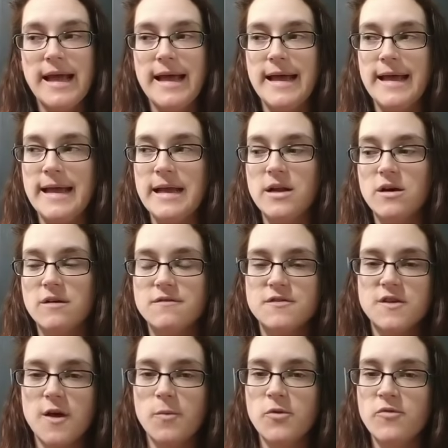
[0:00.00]
and off
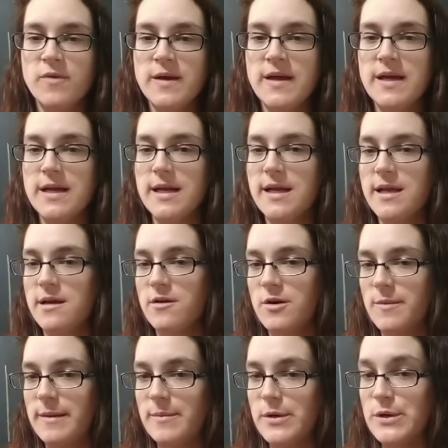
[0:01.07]
the top of my head I can't
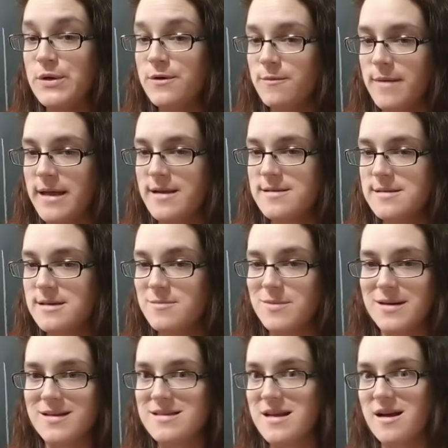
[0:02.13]
remember who makes it,
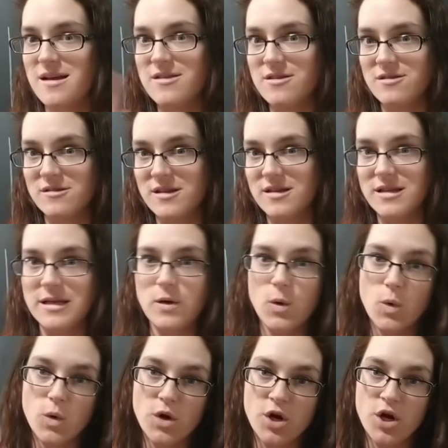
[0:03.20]
but it's either Lilly
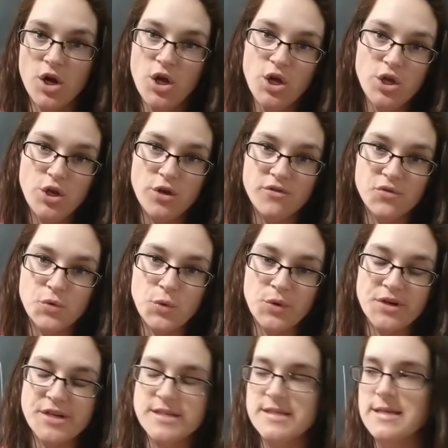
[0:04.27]
or Novo
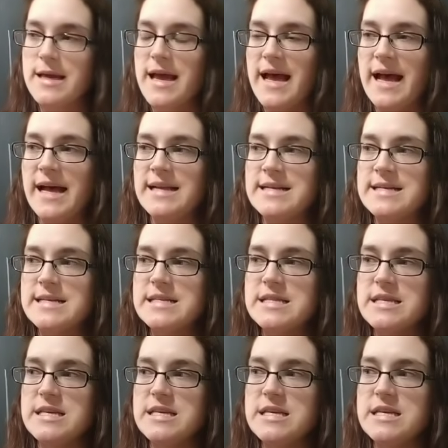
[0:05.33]
Nordisk. And
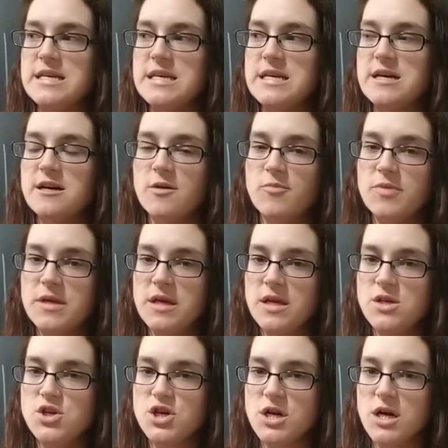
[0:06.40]
the
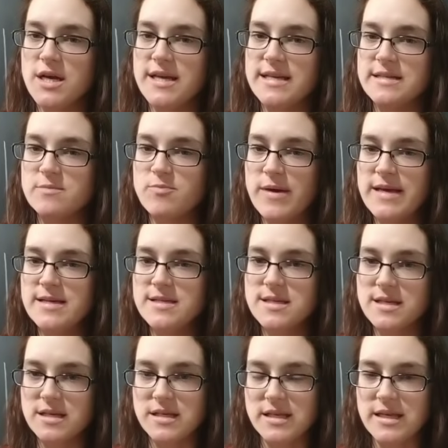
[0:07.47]
Apidra is
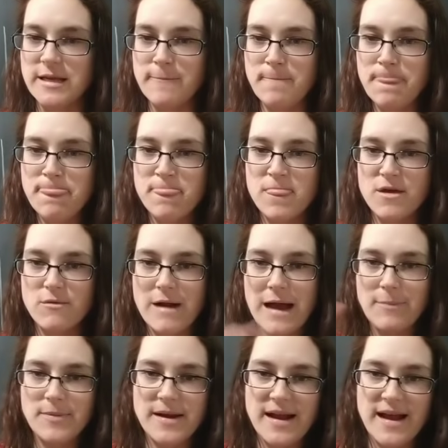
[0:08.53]
basically the
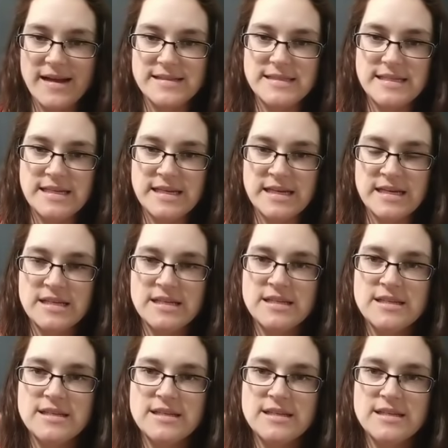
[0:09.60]
rapid-acting